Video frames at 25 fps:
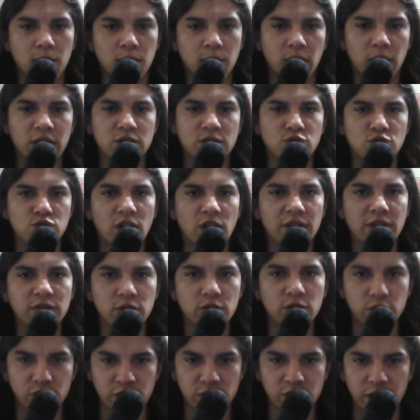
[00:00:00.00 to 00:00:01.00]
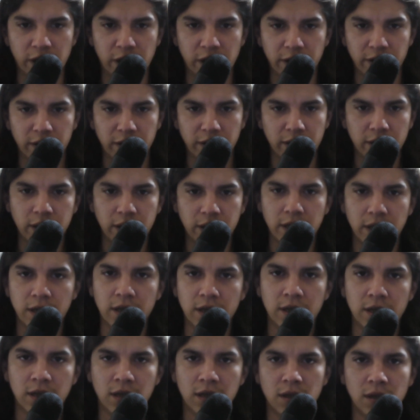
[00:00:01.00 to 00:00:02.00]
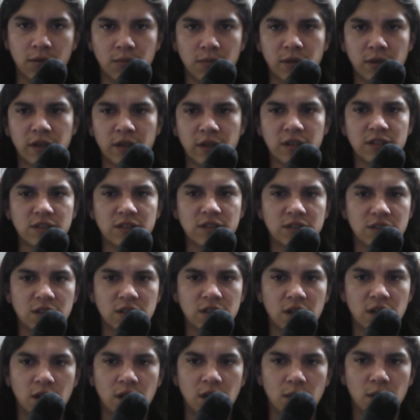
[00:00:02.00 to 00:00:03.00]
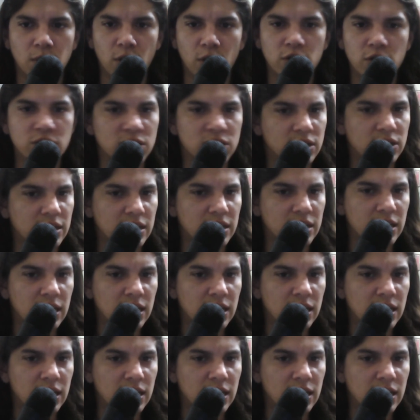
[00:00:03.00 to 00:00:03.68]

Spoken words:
but as revolutionary. Because personally,